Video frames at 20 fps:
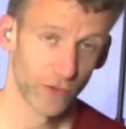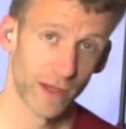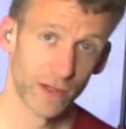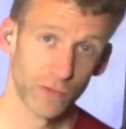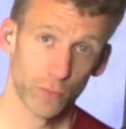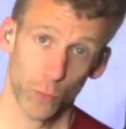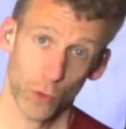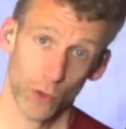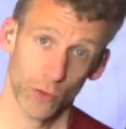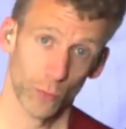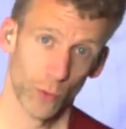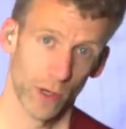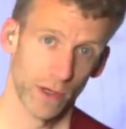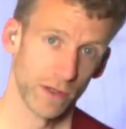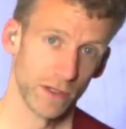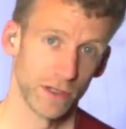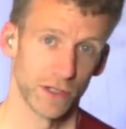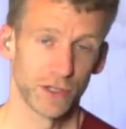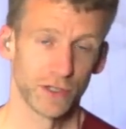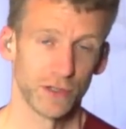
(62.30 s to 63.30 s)
So that's one way
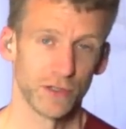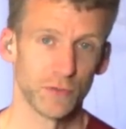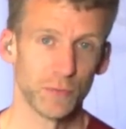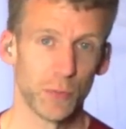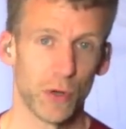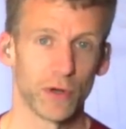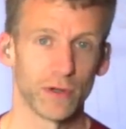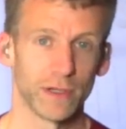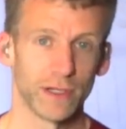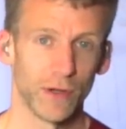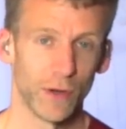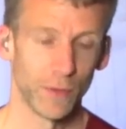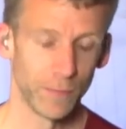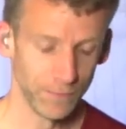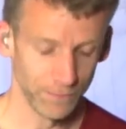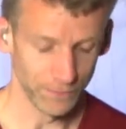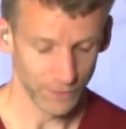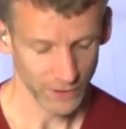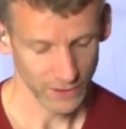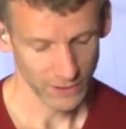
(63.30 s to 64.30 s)
that you can use
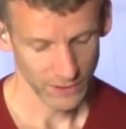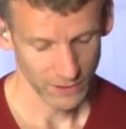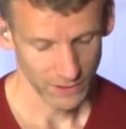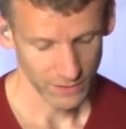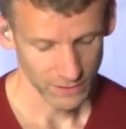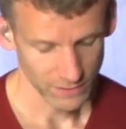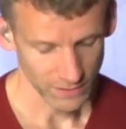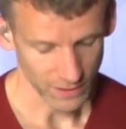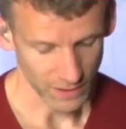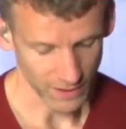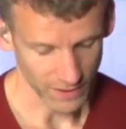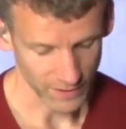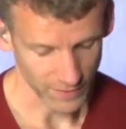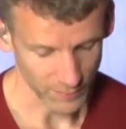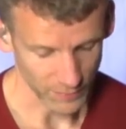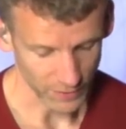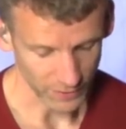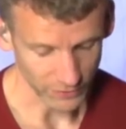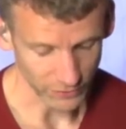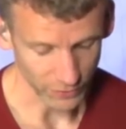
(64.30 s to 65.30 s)
PolyNome.
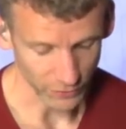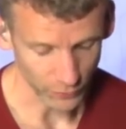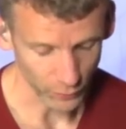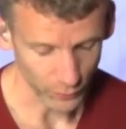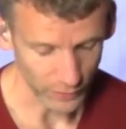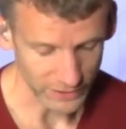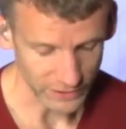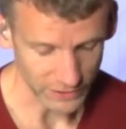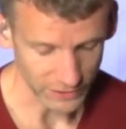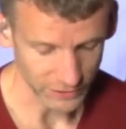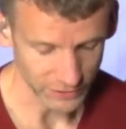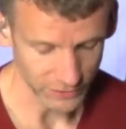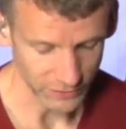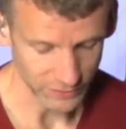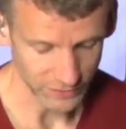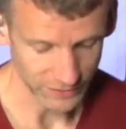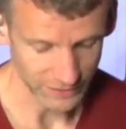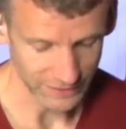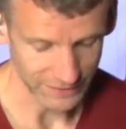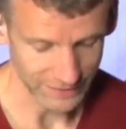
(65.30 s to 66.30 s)
Another way you can
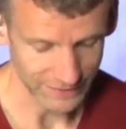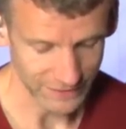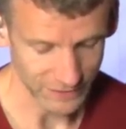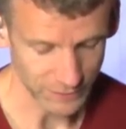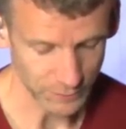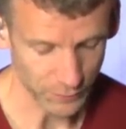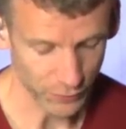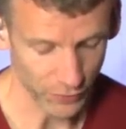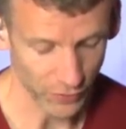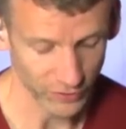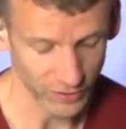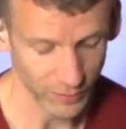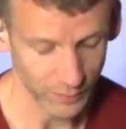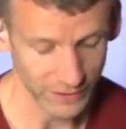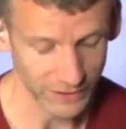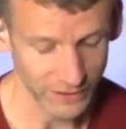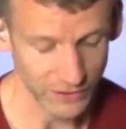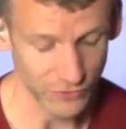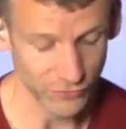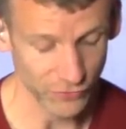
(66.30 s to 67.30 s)
use it is
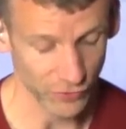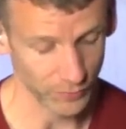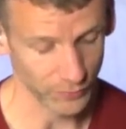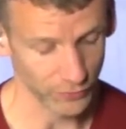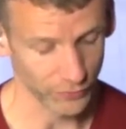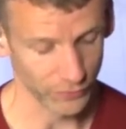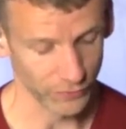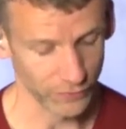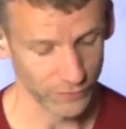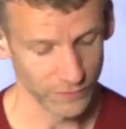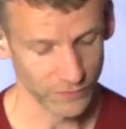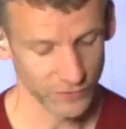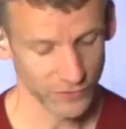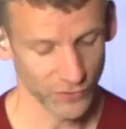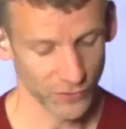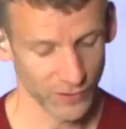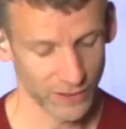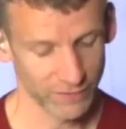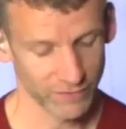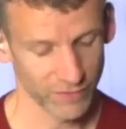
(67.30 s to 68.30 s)
programming in drum grooves.
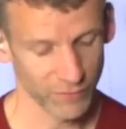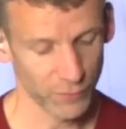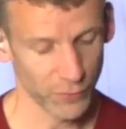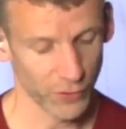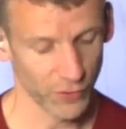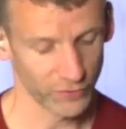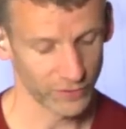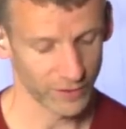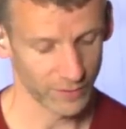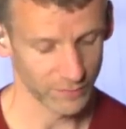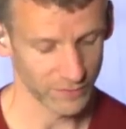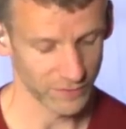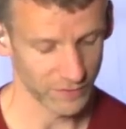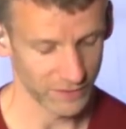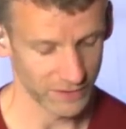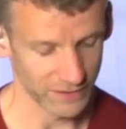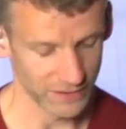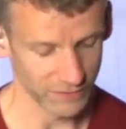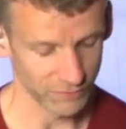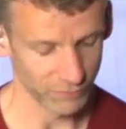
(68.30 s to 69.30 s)
So here I've programmed
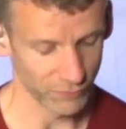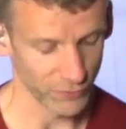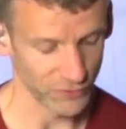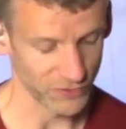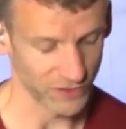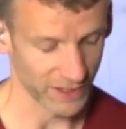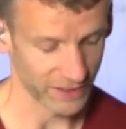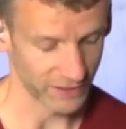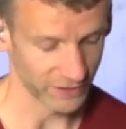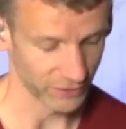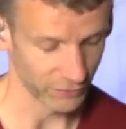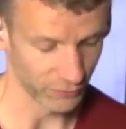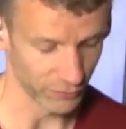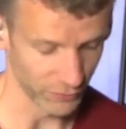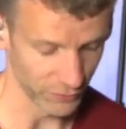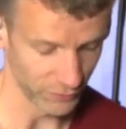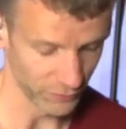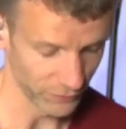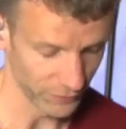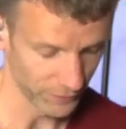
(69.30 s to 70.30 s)
the Rosanna
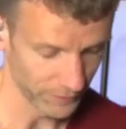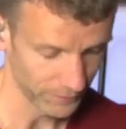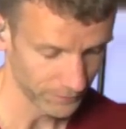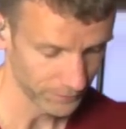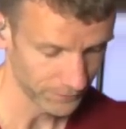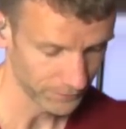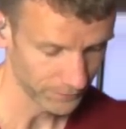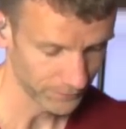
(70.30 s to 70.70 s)
groove.